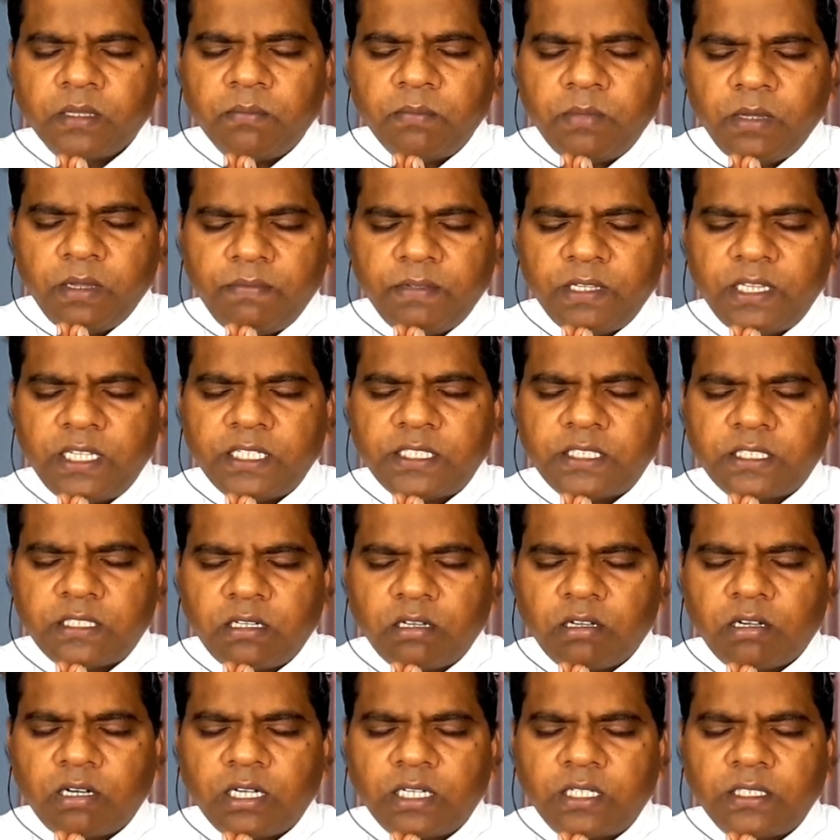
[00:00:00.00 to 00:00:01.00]
Be with us,
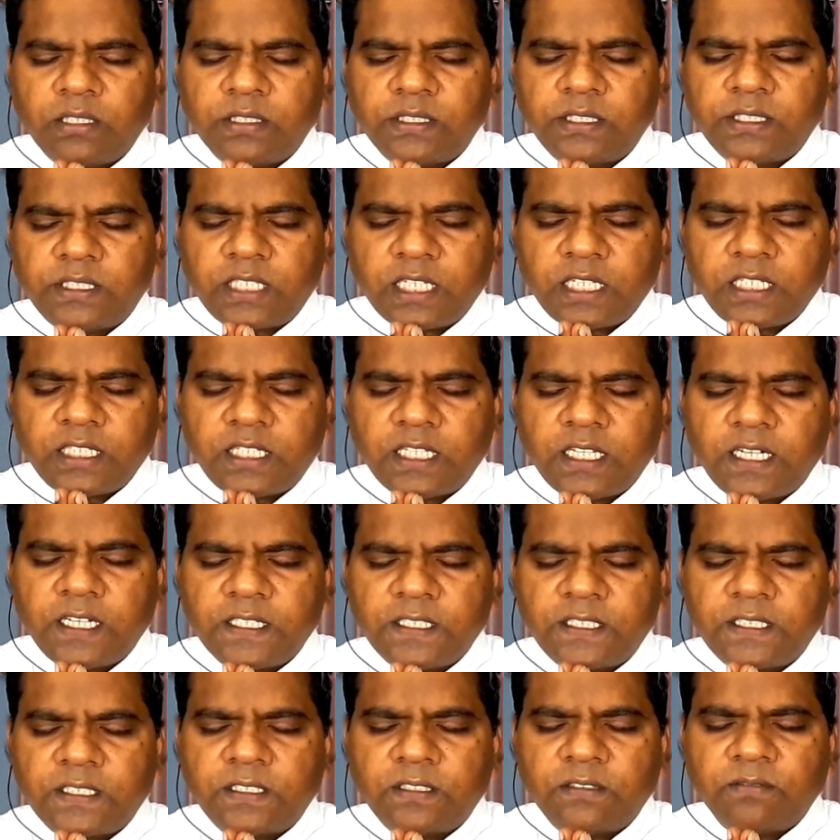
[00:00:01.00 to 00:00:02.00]
Lord, strengthen
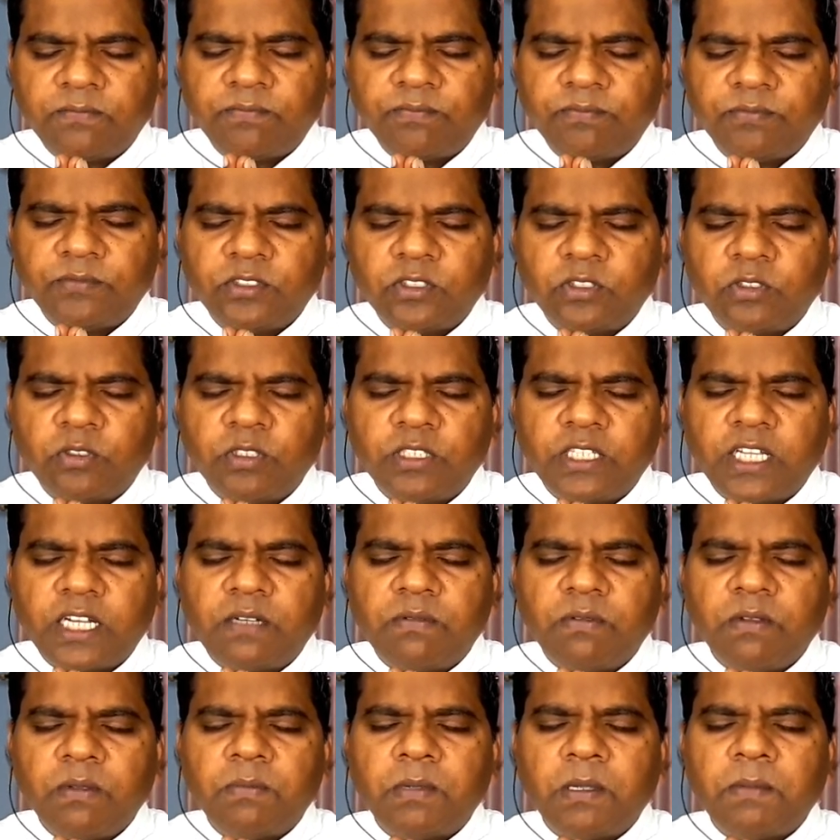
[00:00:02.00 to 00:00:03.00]
us so
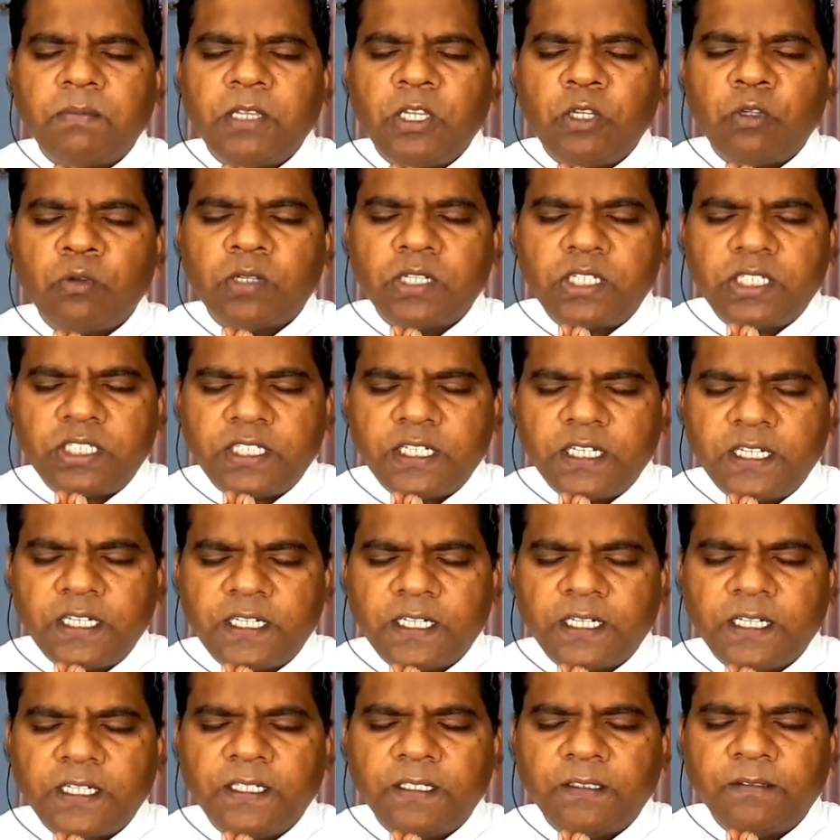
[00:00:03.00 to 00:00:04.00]
that we may be your
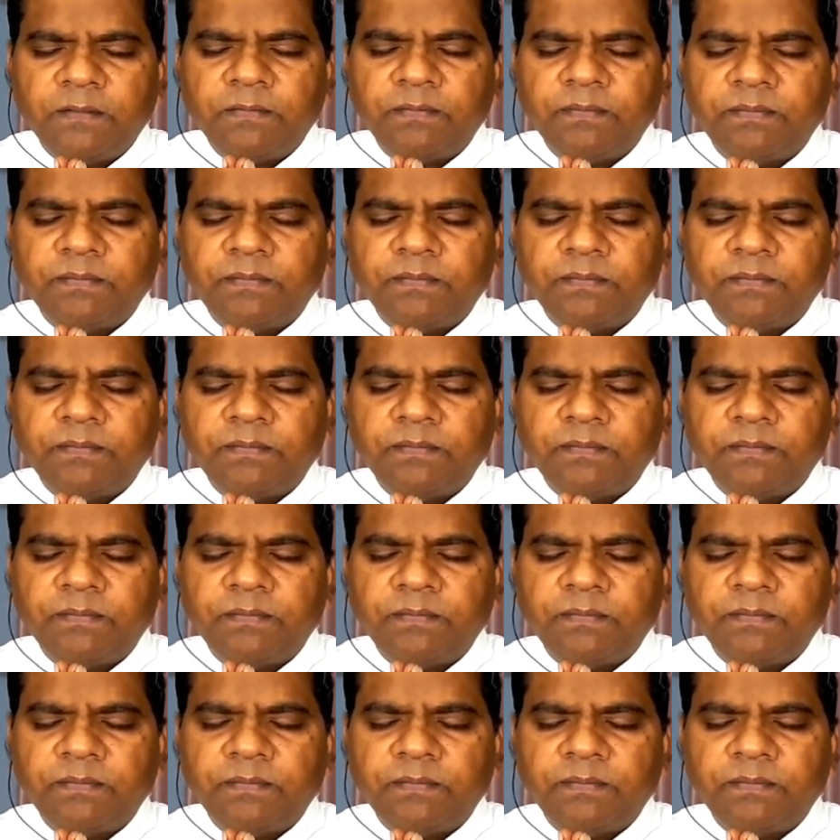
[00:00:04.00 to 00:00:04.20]
children.